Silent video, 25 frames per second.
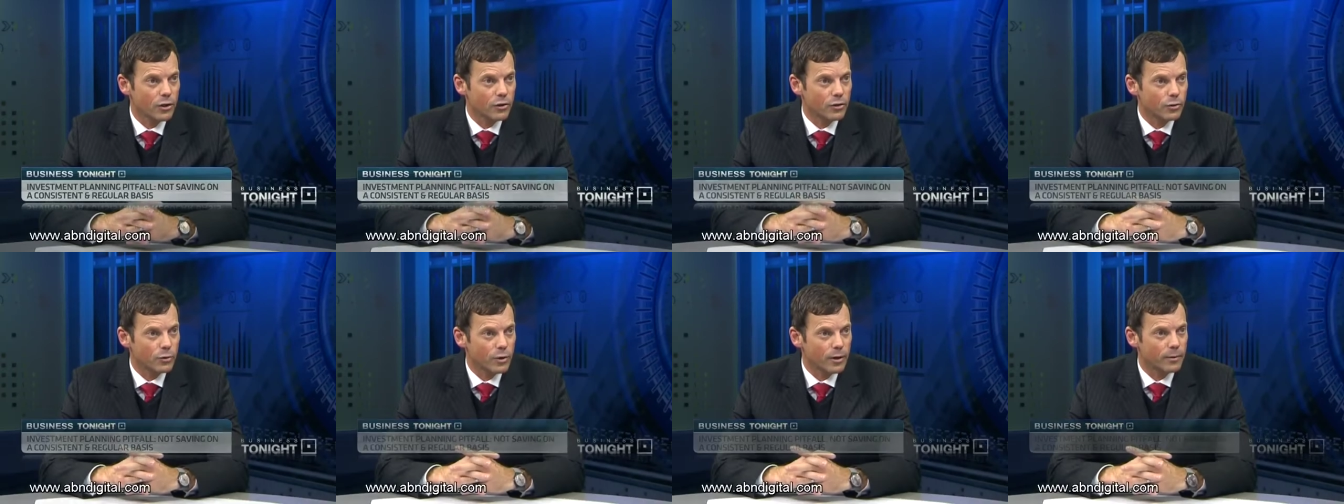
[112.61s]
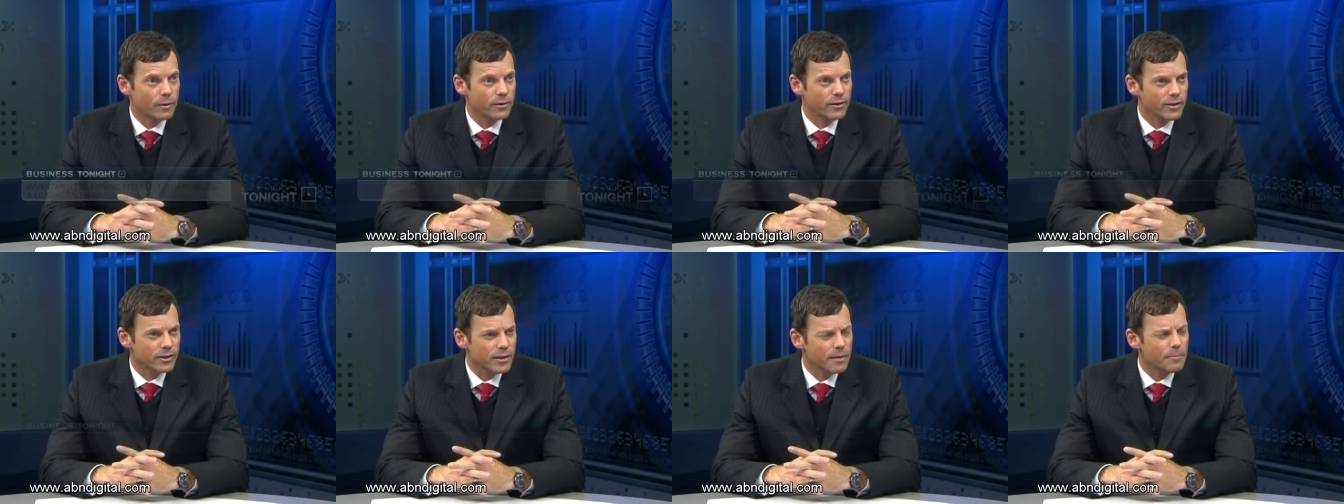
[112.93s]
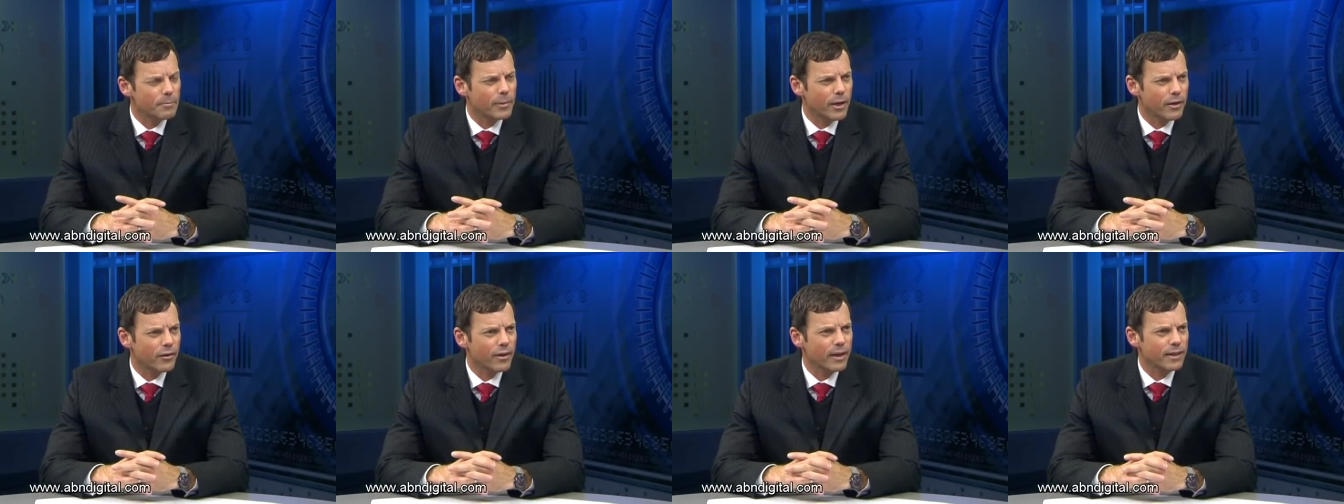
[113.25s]
to a, just a
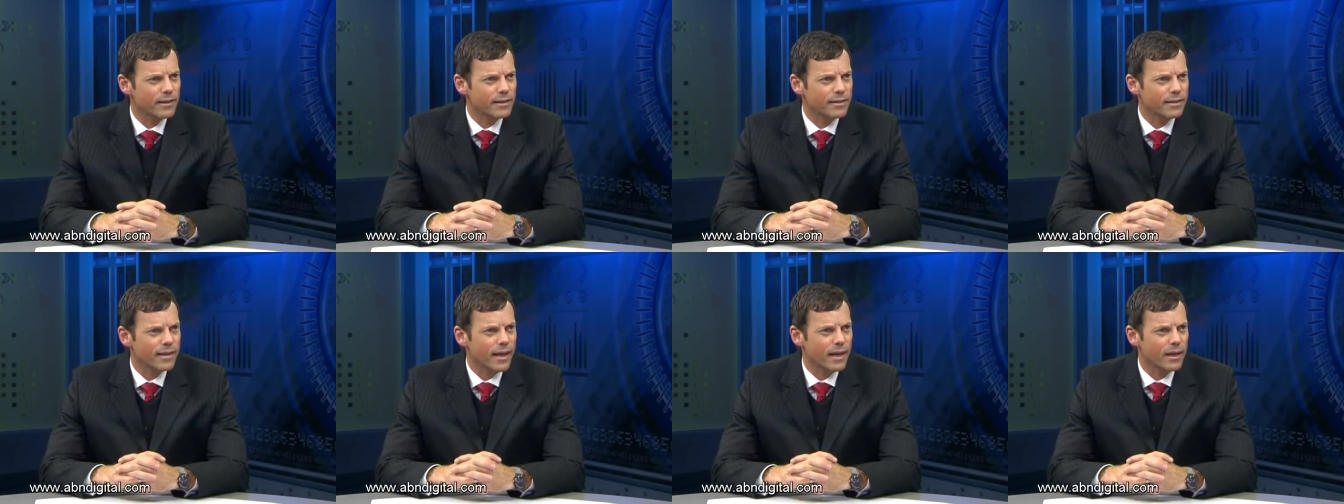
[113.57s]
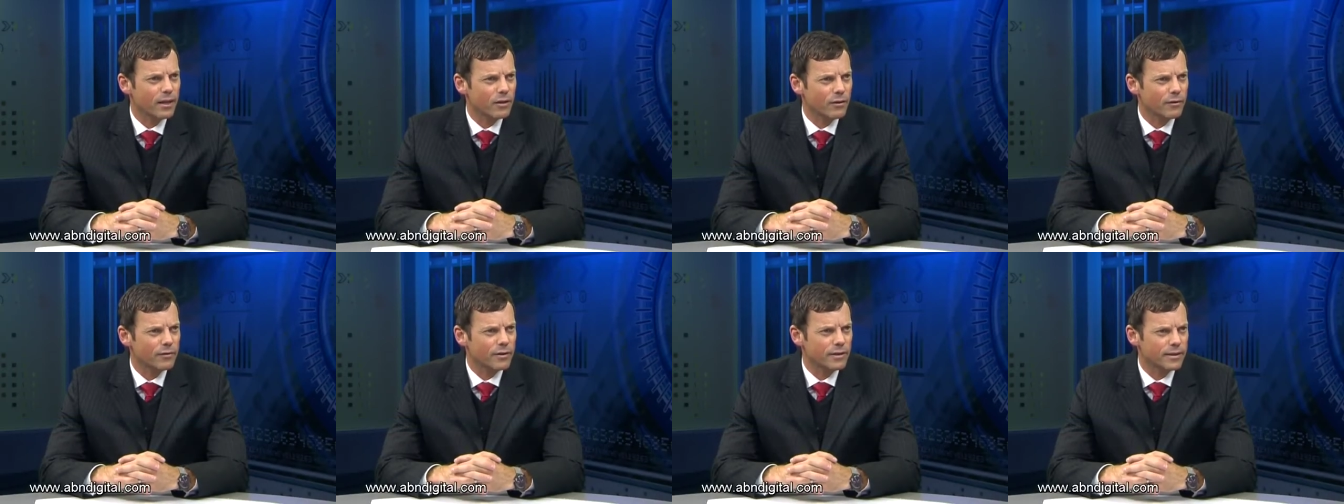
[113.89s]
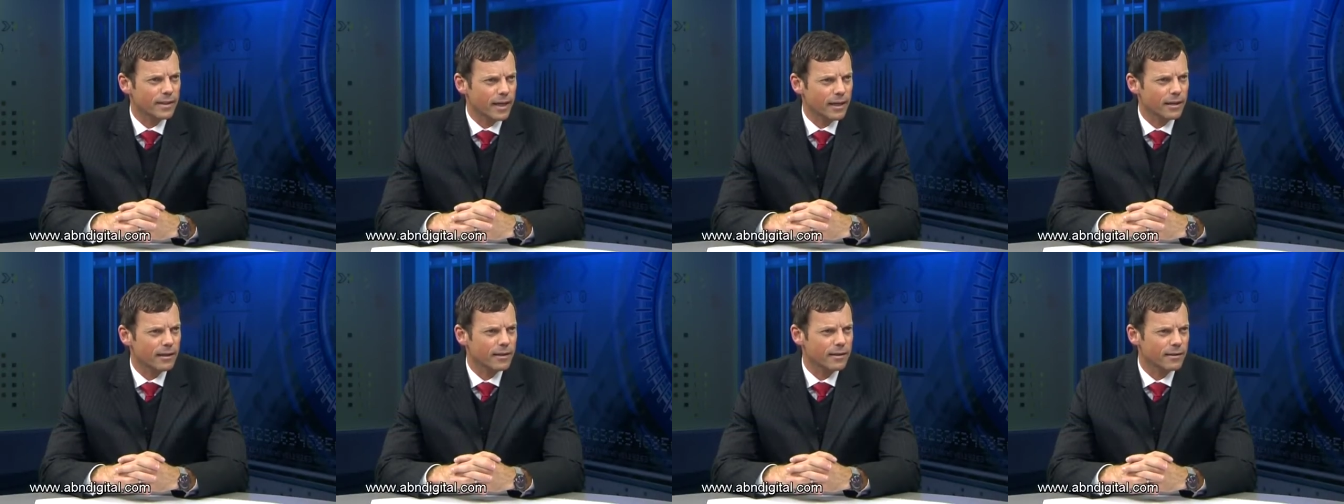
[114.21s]
better understanding of
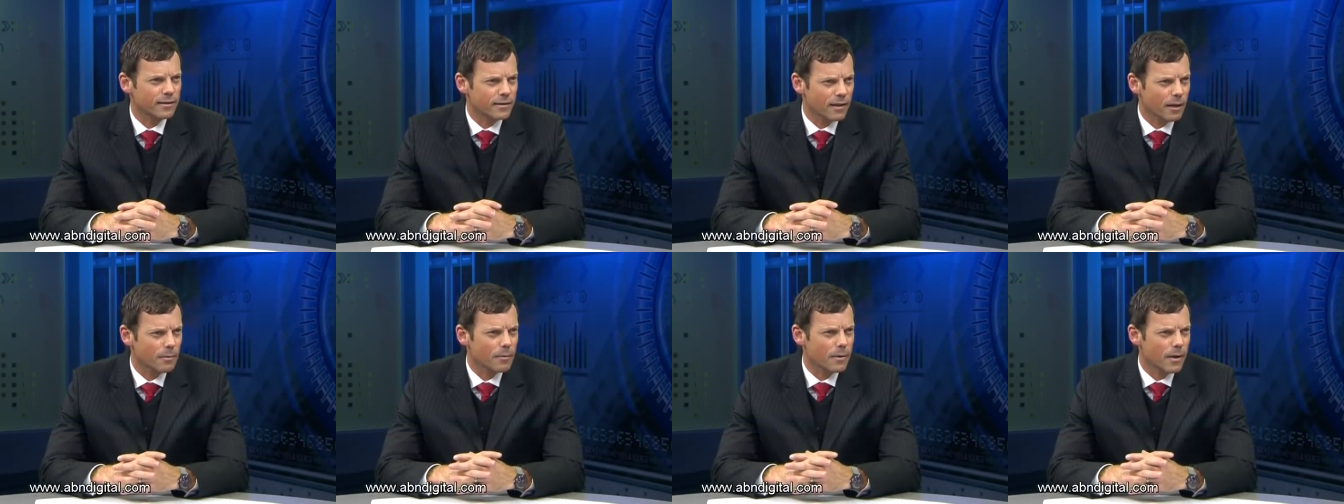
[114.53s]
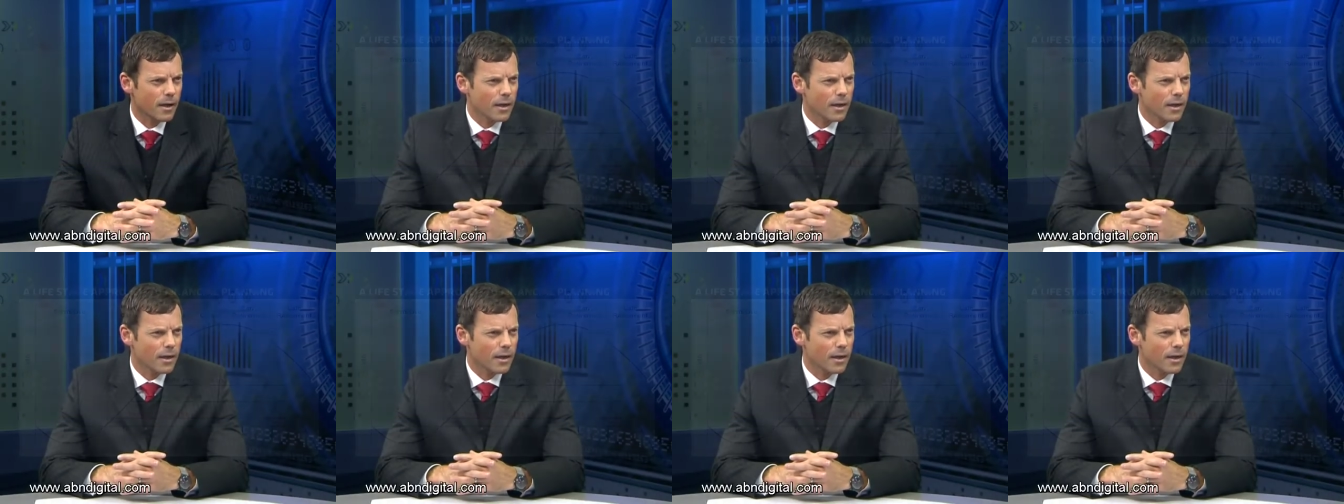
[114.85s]
exactly some,